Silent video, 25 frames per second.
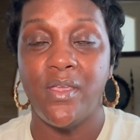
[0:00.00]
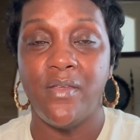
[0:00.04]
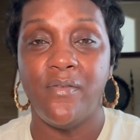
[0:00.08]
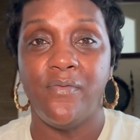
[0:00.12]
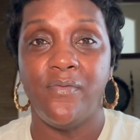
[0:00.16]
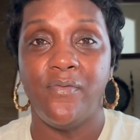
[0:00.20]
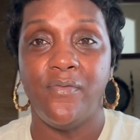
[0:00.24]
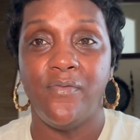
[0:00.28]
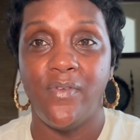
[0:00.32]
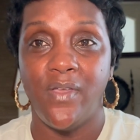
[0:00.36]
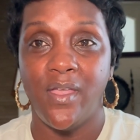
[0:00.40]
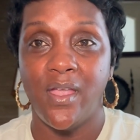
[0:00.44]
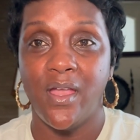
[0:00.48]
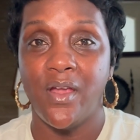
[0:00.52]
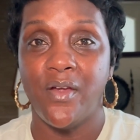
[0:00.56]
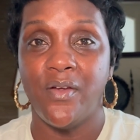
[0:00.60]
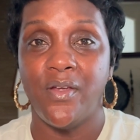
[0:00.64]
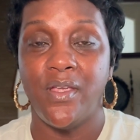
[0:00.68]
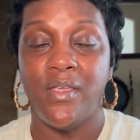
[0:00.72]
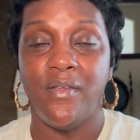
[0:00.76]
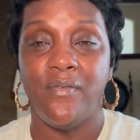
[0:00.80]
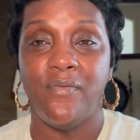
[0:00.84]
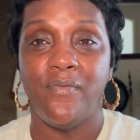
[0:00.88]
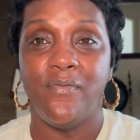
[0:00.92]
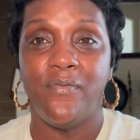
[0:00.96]

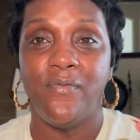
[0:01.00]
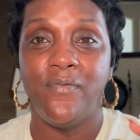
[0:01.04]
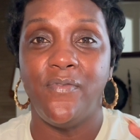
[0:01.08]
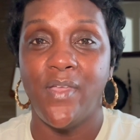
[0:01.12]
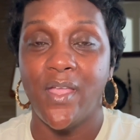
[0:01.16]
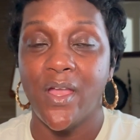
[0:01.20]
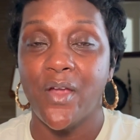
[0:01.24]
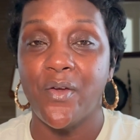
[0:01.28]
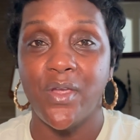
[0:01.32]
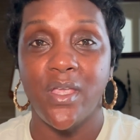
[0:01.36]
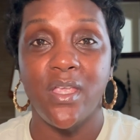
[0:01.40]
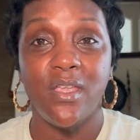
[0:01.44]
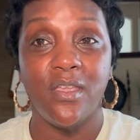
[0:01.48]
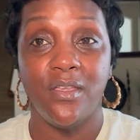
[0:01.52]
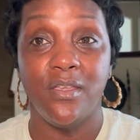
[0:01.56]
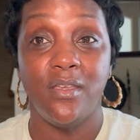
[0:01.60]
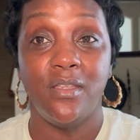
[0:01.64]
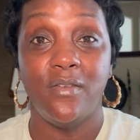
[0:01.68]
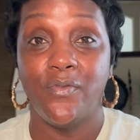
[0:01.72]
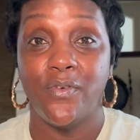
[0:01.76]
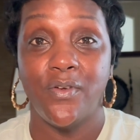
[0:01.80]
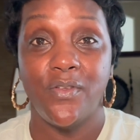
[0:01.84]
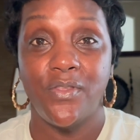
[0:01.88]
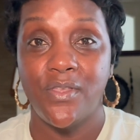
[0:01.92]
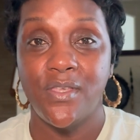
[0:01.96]
very good
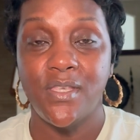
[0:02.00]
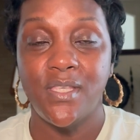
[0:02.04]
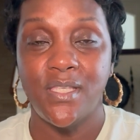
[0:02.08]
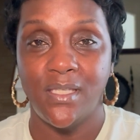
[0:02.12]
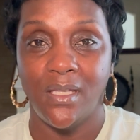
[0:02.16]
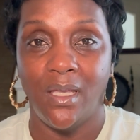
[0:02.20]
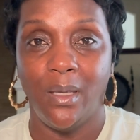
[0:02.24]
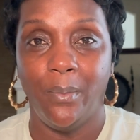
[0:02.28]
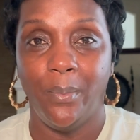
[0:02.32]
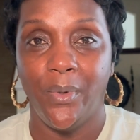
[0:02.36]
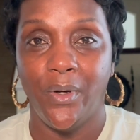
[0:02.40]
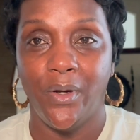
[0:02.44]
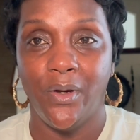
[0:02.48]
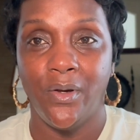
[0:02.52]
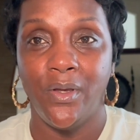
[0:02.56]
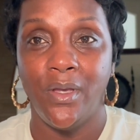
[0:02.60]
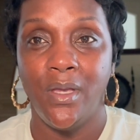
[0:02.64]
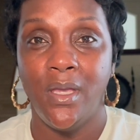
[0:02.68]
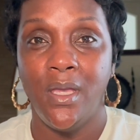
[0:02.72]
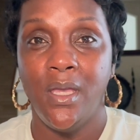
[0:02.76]
for this summer,